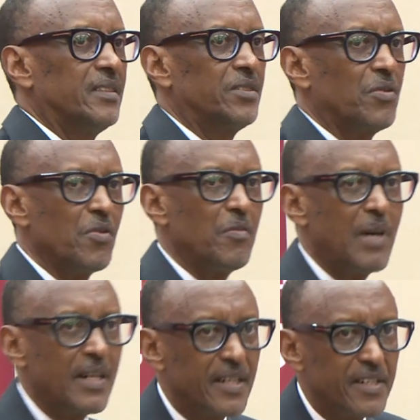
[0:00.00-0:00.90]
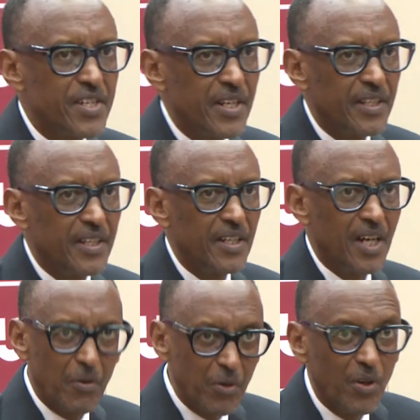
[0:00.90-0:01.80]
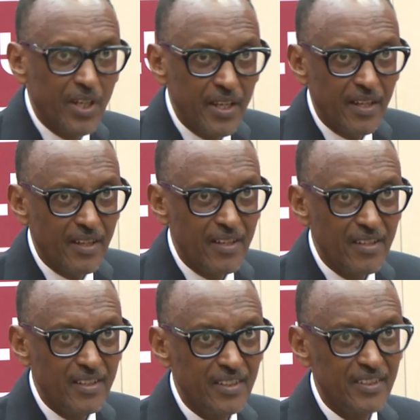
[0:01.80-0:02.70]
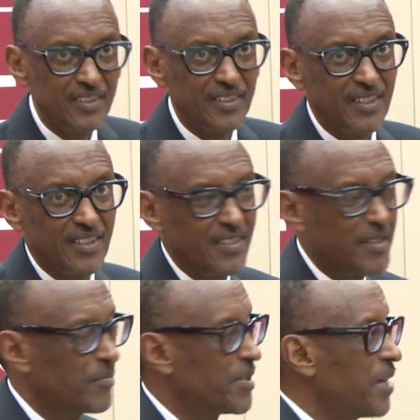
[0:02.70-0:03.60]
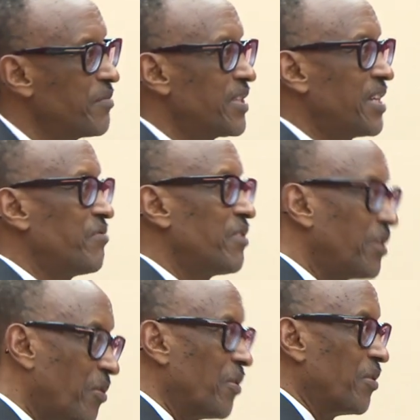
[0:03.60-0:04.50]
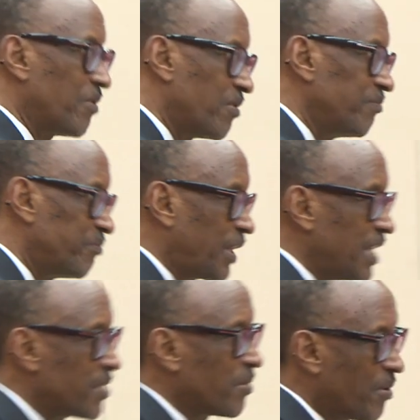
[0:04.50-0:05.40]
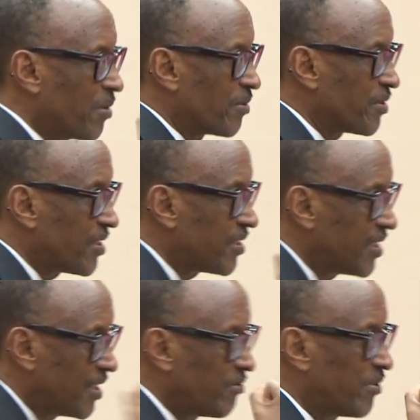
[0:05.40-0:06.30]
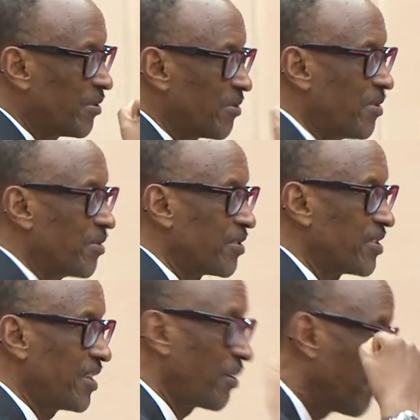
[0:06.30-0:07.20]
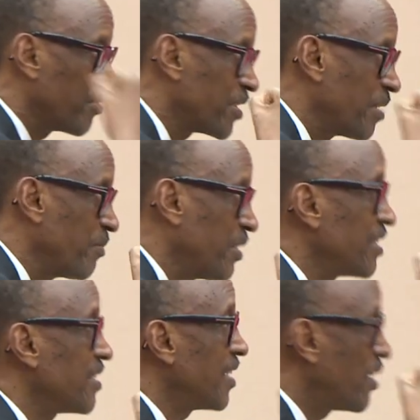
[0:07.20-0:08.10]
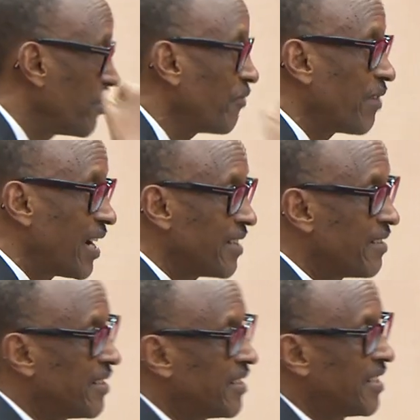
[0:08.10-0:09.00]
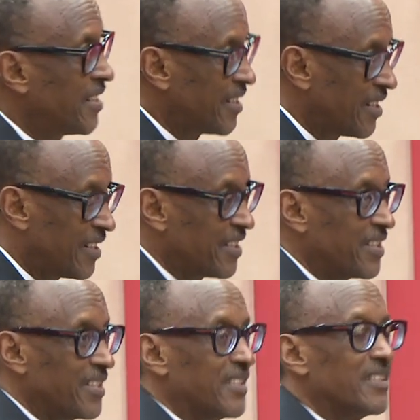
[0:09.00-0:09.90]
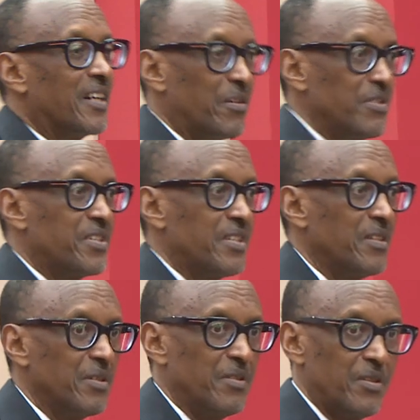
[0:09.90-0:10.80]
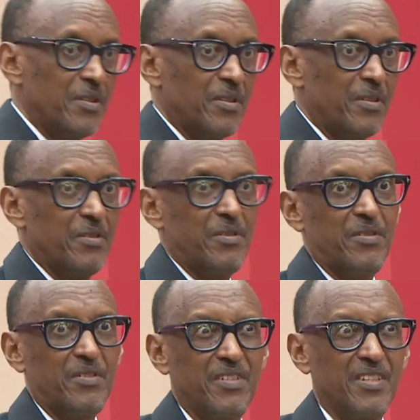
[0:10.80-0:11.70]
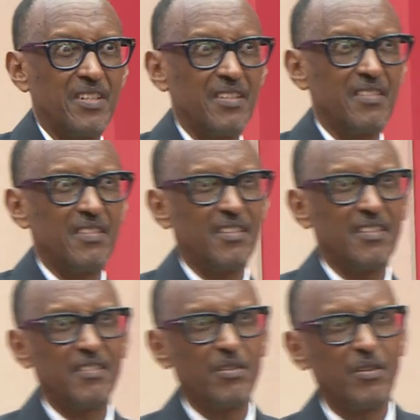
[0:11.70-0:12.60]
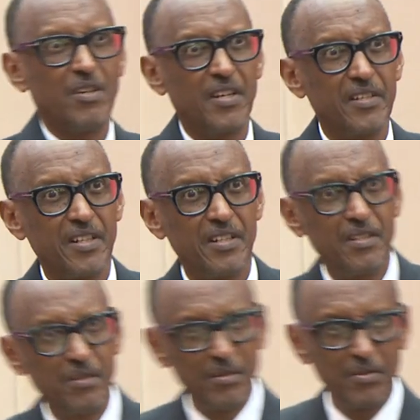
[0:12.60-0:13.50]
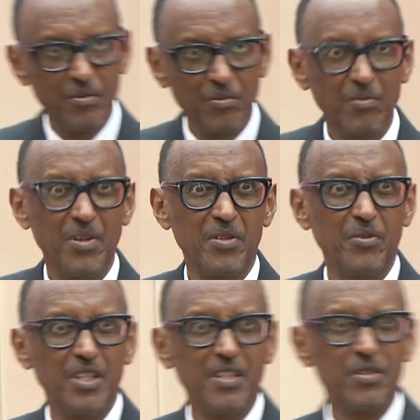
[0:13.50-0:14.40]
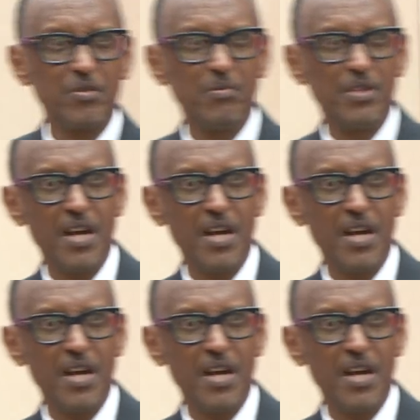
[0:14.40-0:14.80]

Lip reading: to go back and check, are we okay? Sometimes I even place calls, telephone calls. I call somebody, I say, are we fine? Are we still, agreed on what needs to be